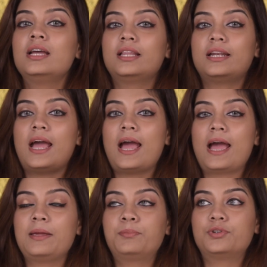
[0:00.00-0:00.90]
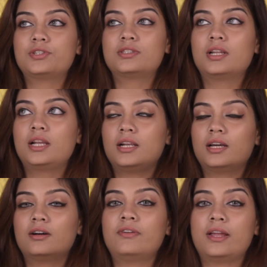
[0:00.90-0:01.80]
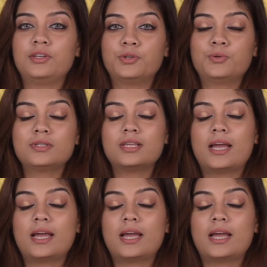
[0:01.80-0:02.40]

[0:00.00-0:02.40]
that I personally love and use,